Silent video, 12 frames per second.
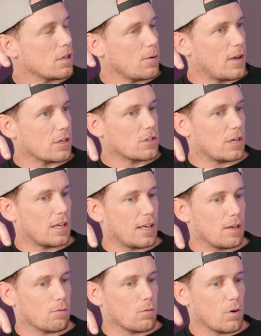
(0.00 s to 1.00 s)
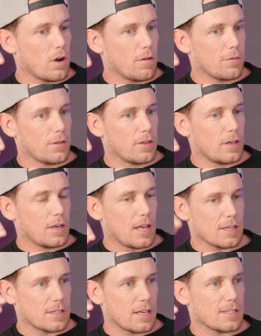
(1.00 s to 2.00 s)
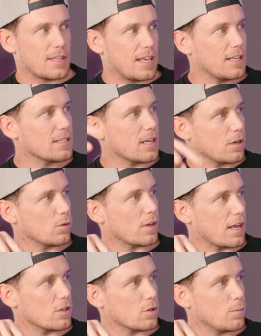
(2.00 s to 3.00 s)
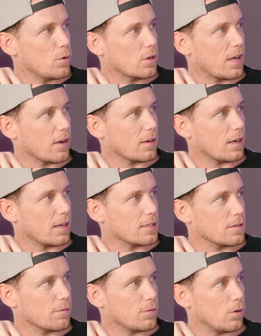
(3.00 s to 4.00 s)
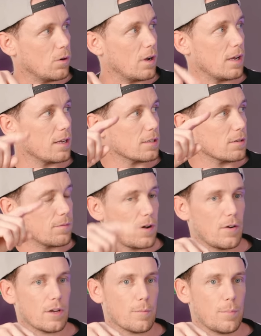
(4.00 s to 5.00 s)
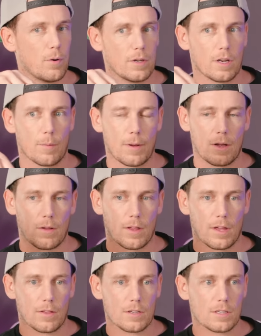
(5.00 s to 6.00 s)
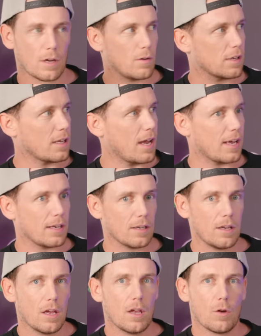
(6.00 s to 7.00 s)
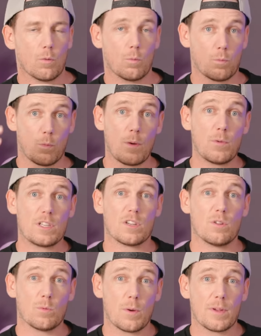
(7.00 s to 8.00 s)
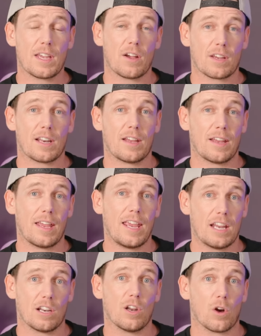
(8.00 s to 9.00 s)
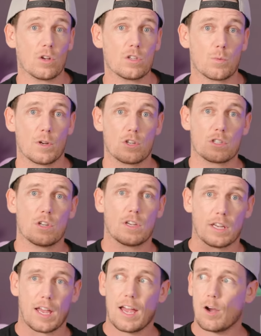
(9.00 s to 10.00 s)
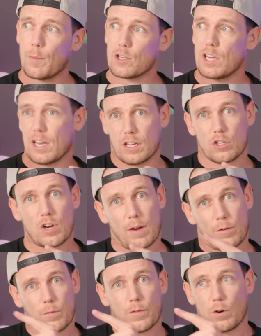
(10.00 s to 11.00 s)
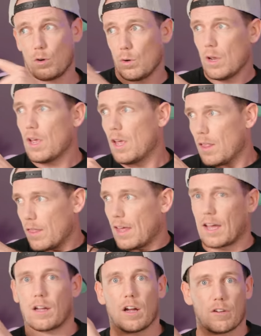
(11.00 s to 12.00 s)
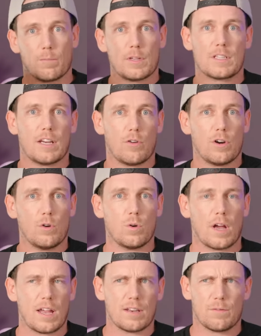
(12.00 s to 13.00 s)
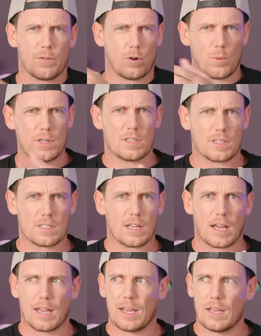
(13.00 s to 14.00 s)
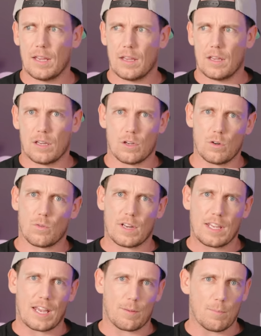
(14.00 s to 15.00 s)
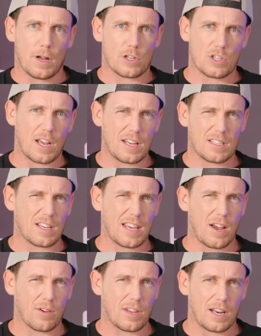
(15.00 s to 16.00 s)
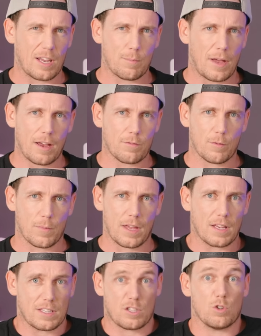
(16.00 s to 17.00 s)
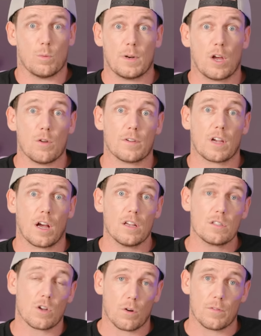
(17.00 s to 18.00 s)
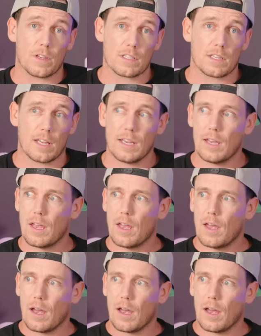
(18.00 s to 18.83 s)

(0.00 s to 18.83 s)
So actually, rather than it's it's the internal gains you're more calculating for. Yeah. That's a very good point about uh, the solar gain when we do when we calculate heat loss, we're just looking at how much heat can travel through mm. that kind of material. And for a winter's day, you're not really getting much gain to calculate back from that. It's normally overcast, obviously.